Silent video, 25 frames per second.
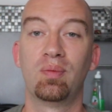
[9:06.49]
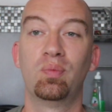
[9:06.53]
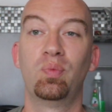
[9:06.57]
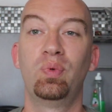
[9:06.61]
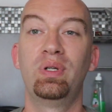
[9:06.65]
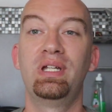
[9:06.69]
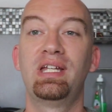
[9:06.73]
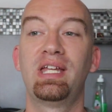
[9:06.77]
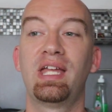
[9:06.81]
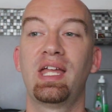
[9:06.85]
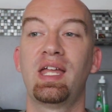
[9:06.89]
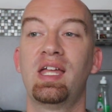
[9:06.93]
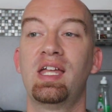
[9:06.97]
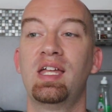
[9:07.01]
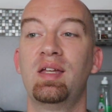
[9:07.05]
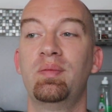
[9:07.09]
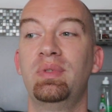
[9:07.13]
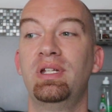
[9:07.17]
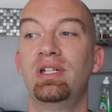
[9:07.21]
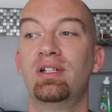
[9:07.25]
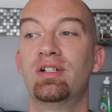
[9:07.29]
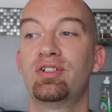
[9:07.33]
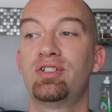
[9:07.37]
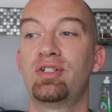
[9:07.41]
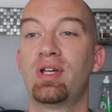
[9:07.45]
We came
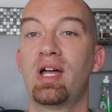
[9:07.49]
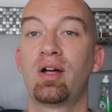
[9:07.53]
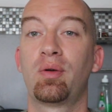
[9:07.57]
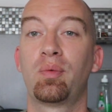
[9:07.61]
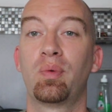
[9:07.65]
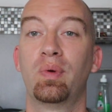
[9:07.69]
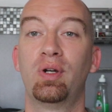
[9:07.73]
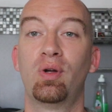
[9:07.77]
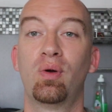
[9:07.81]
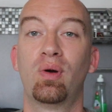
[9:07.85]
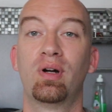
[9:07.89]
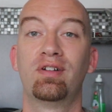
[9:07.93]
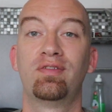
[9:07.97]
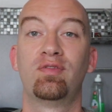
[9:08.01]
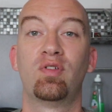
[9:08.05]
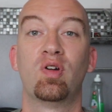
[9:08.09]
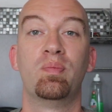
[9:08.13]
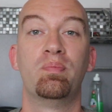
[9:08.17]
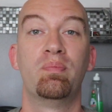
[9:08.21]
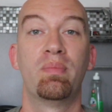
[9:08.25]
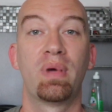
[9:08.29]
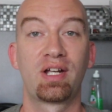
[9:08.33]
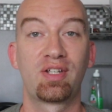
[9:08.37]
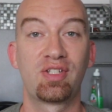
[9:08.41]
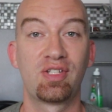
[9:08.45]
here to Ecuador
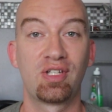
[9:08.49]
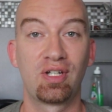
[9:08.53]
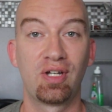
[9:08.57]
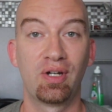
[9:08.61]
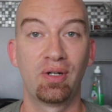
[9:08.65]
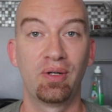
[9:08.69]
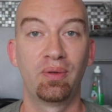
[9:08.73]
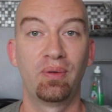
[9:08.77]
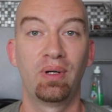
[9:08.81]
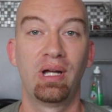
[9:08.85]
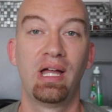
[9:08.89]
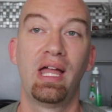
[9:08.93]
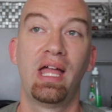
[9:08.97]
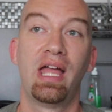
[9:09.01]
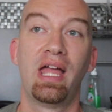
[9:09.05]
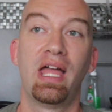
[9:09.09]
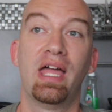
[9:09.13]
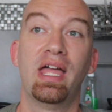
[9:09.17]
from Mexico,